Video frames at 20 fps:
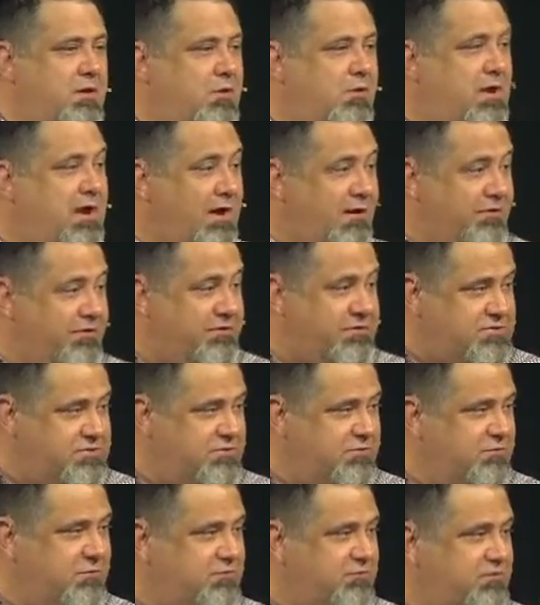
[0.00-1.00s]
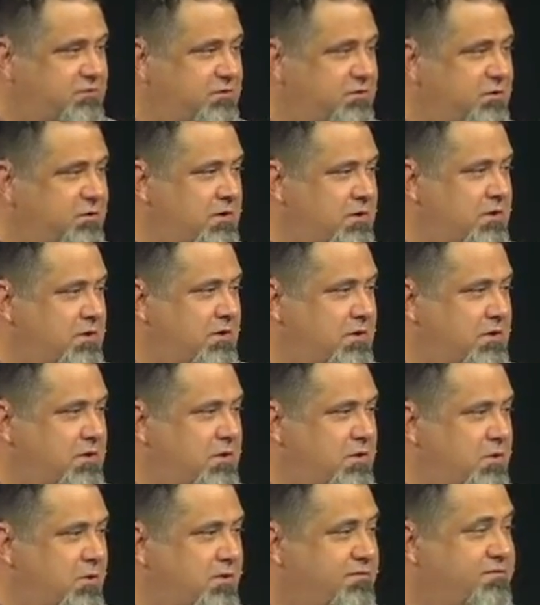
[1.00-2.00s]
or health issues
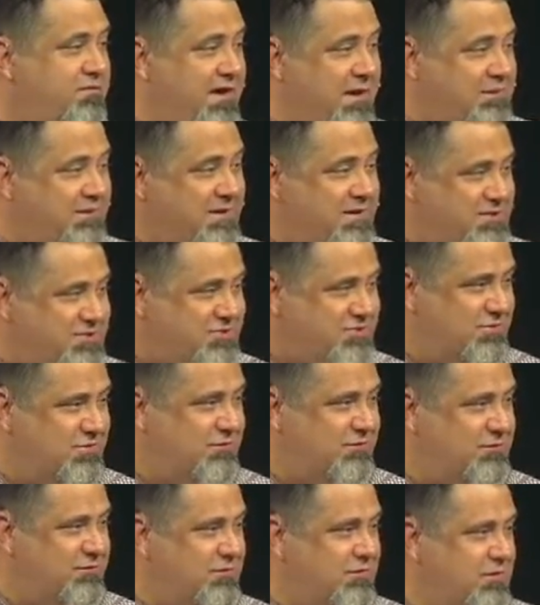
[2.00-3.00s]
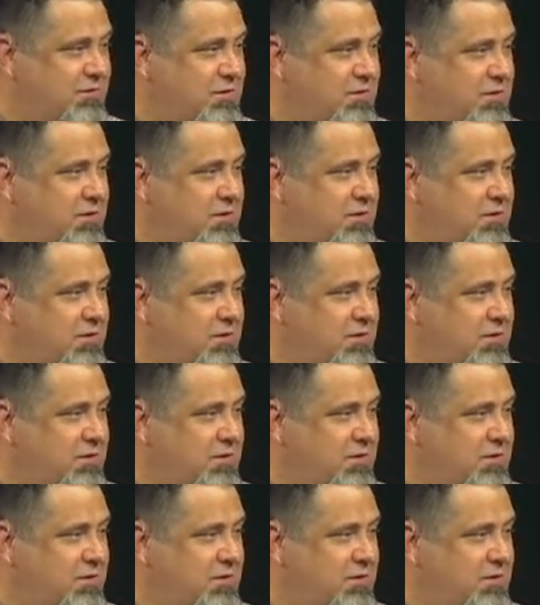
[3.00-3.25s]
or family issues.